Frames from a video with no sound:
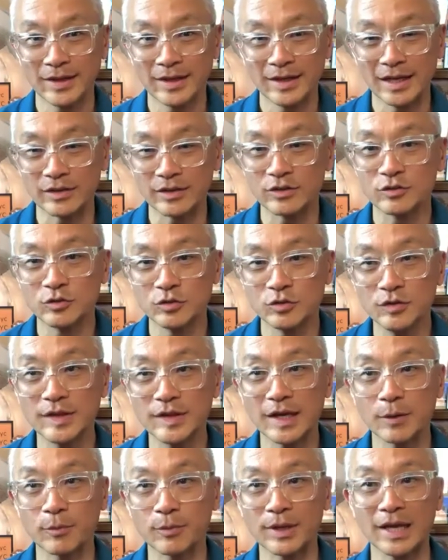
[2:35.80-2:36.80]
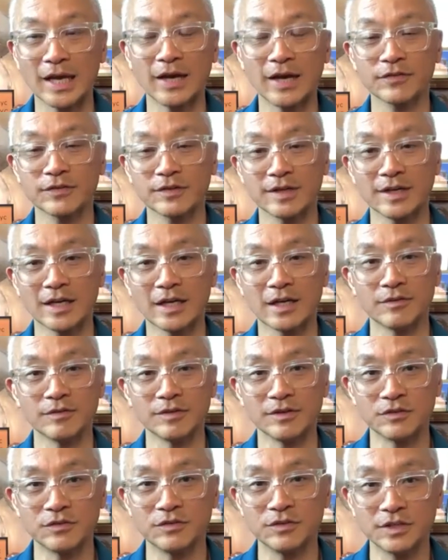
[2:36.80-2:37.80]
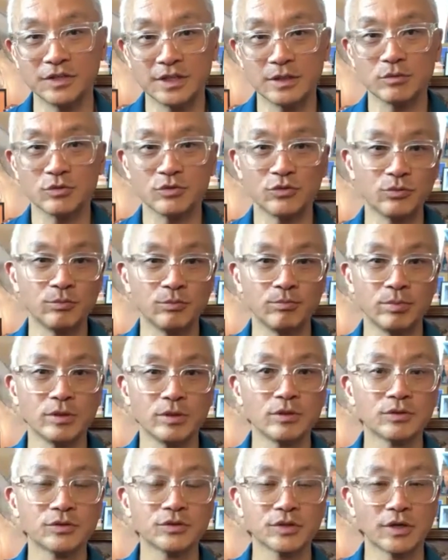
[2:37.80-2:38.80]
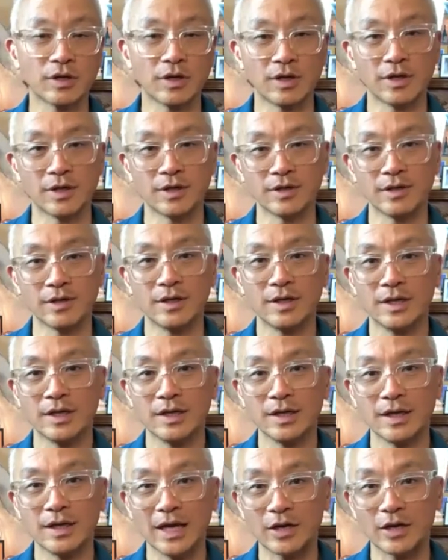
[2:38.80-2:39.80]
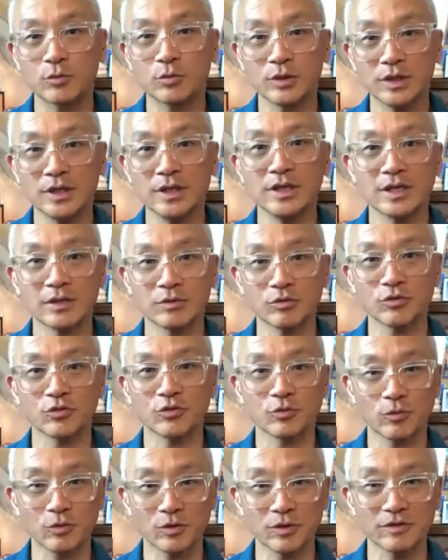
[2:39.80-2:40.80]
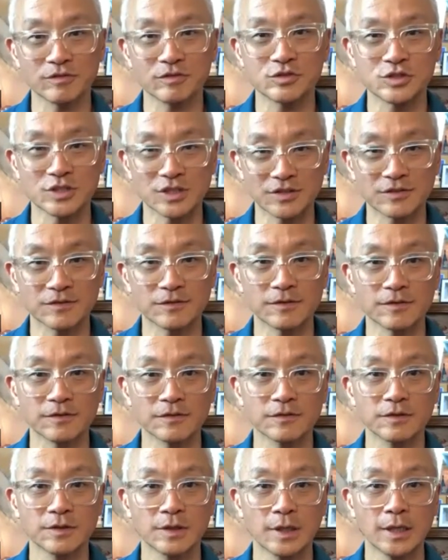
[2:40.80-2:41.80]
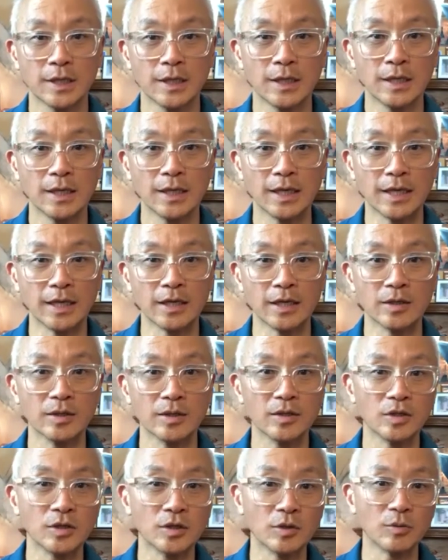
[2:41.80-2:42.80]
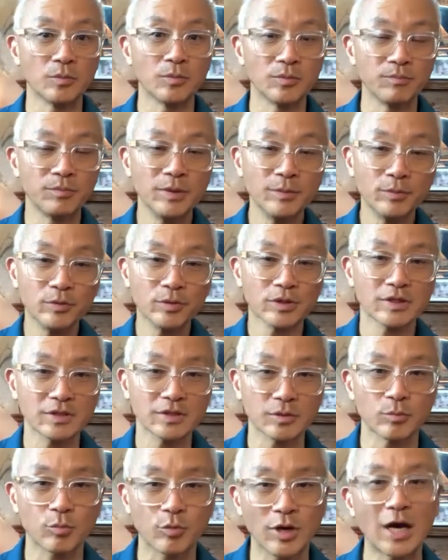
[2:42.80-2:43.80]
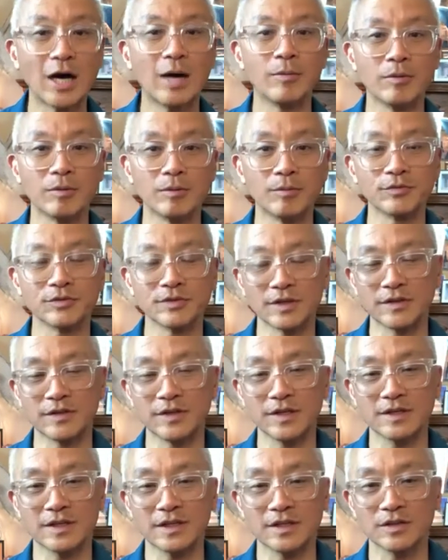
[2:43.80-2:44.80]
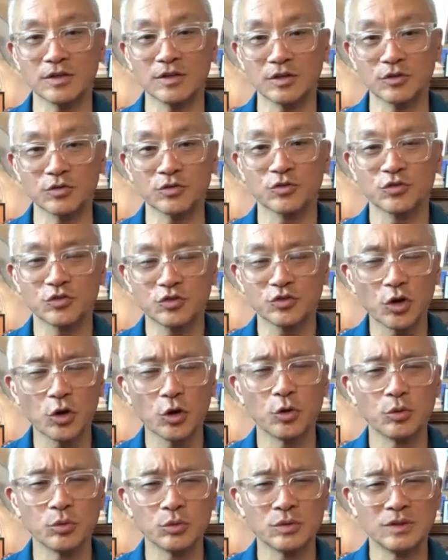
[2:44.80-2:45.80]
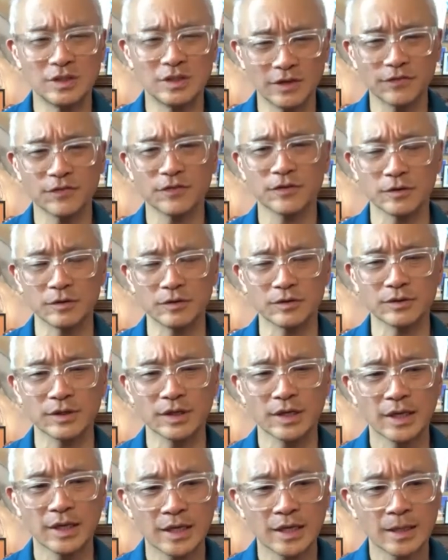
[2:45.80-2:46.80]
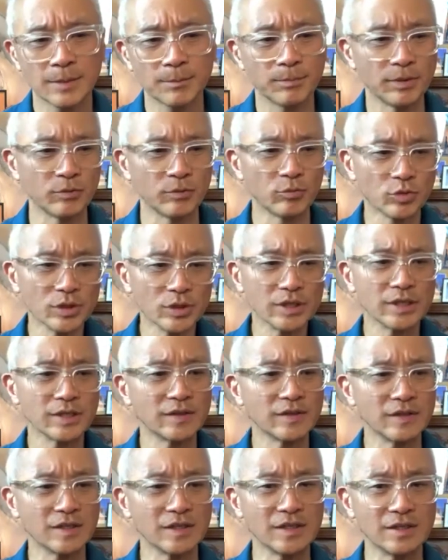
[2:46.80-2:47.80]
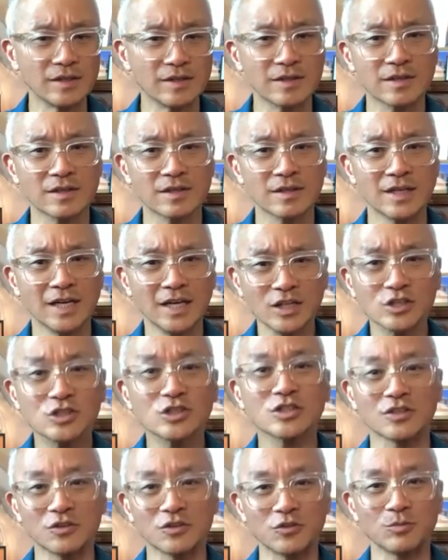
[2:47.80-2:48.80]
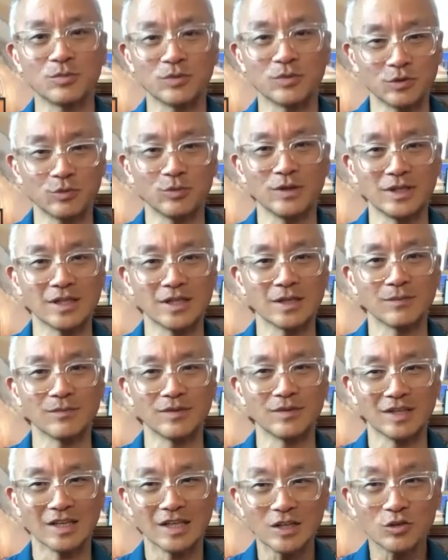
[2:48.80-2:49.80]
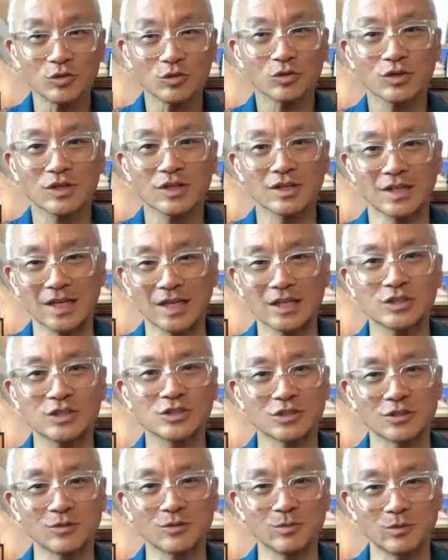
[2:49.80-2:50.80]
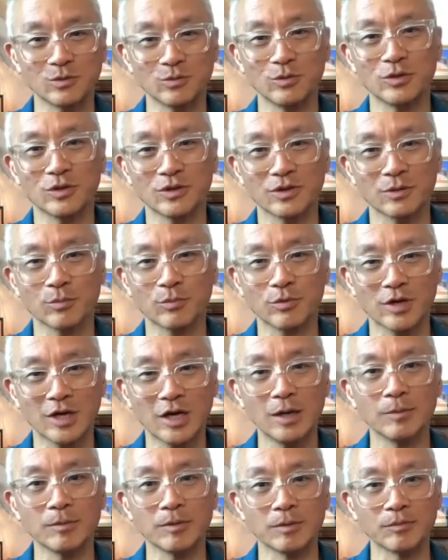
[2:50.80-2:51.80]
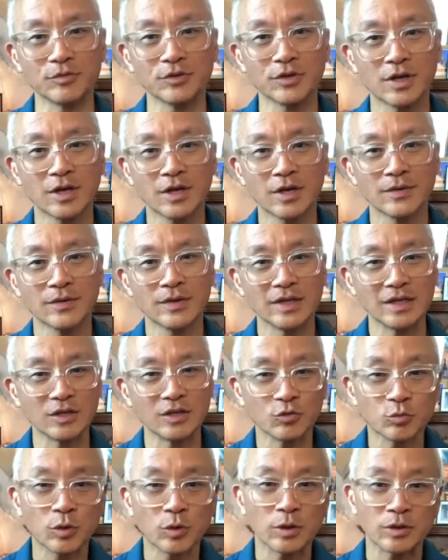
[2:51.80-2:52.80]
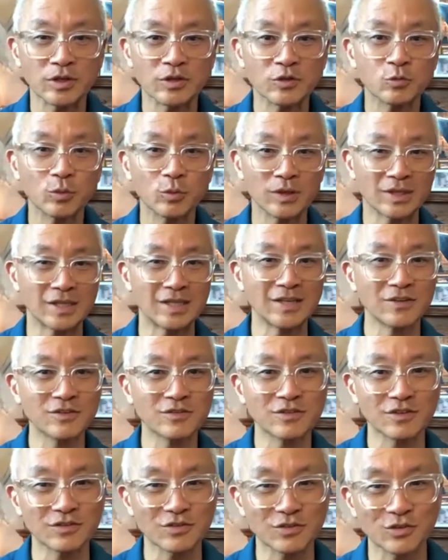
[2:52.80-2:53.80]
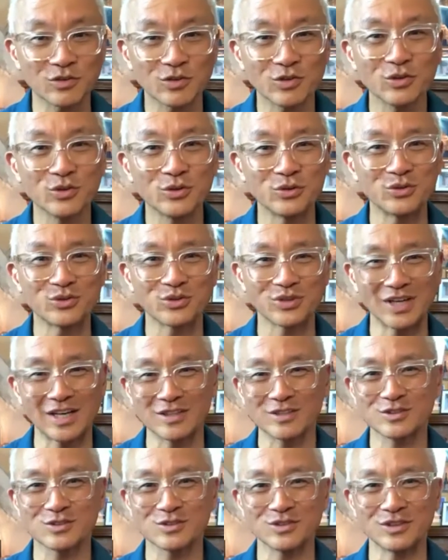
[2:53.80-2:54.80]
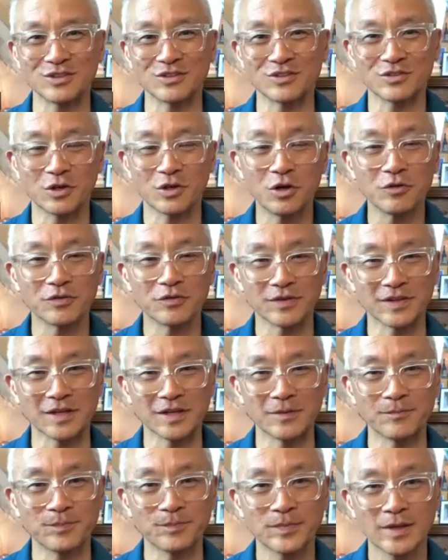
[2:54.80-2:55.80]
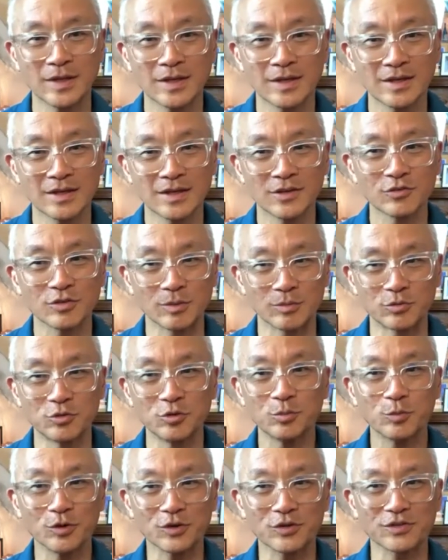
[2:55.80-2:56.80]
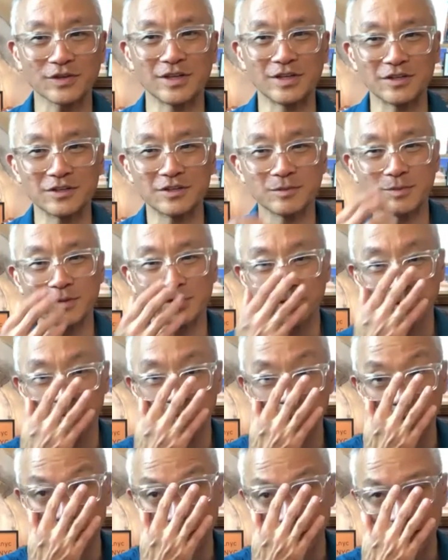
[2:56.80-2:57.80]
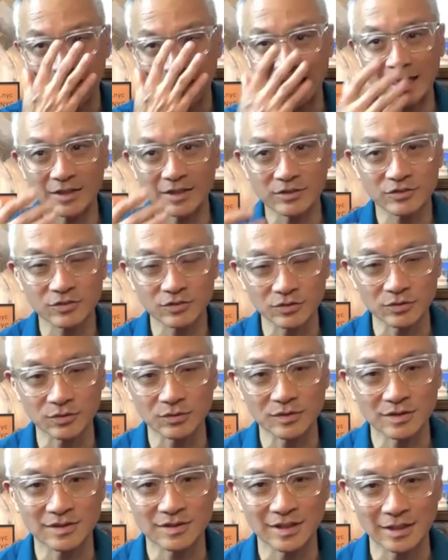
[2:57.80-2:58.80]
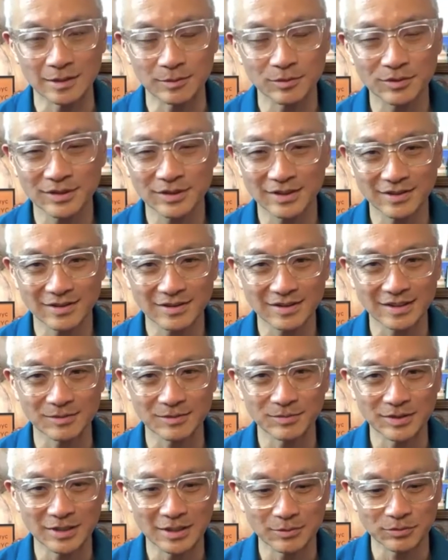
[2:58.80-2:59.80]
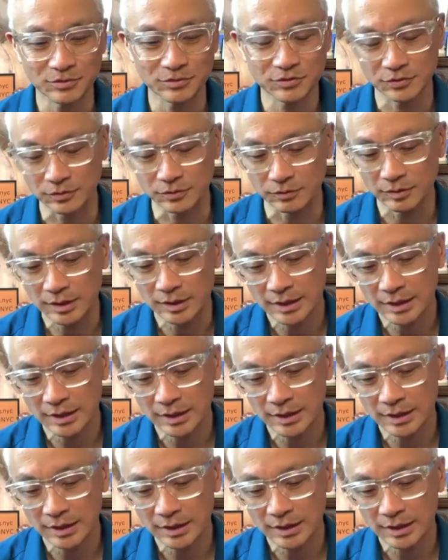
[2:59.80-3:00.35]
And to do that, we have to have a city which is built on equity and restorative justice. And people look at the problems, they think that they're so difficult, but really the connections between them, the interconnections between the problems, is what gives us a clue to actually solving them. So I'm super excited to be able to bring that to the table here and be able to